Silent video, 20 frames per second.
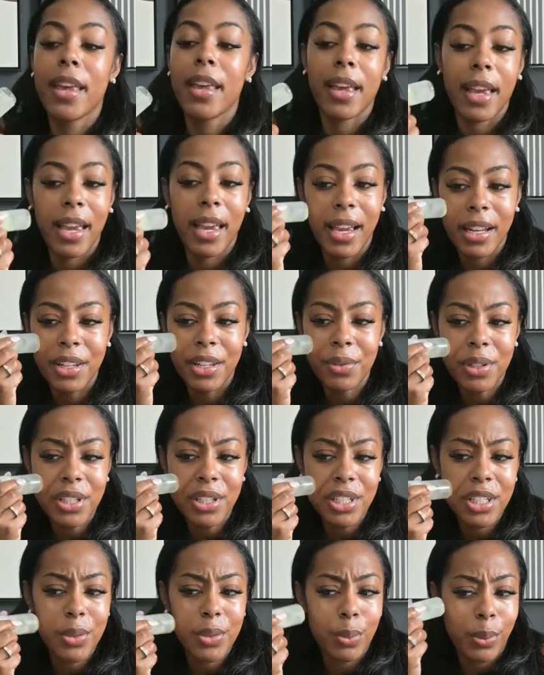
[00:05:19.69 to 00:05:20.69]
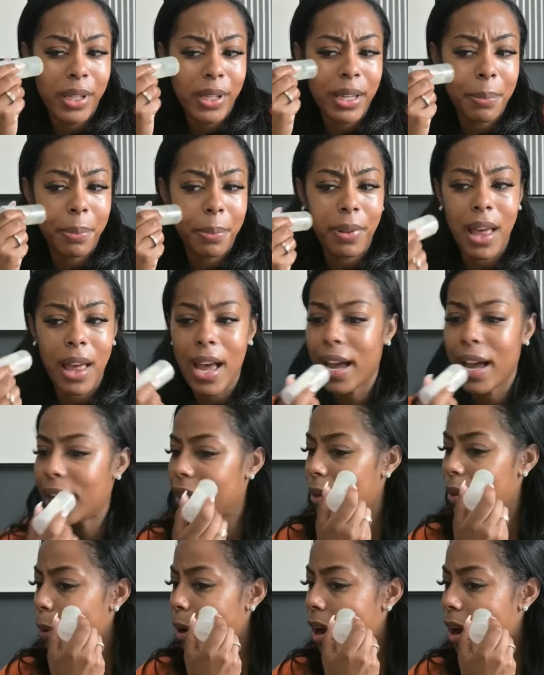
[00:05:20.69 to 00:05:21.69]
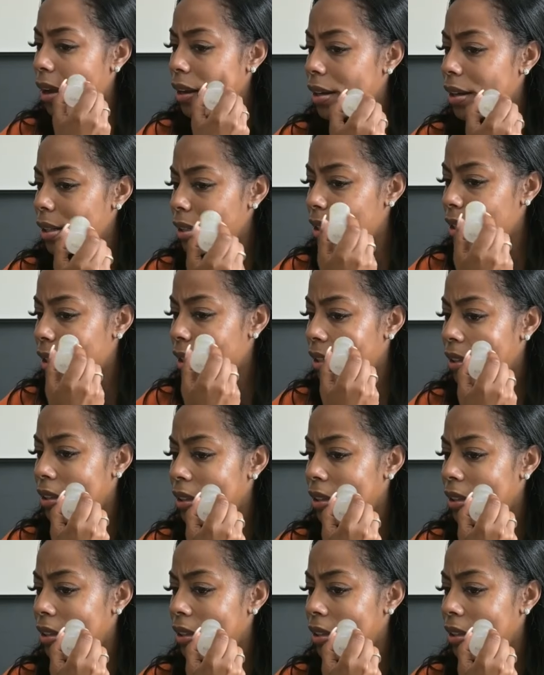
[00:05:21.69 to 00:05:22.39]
and you can just reapply the product